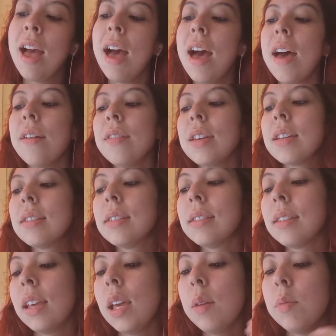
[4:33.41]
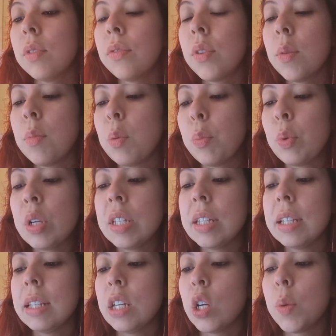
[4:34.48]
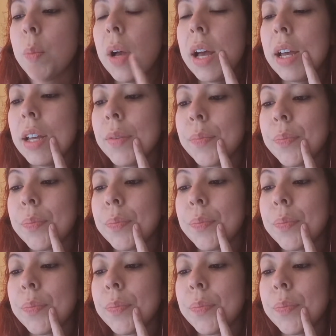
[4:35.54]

having escaped from a prison nearby.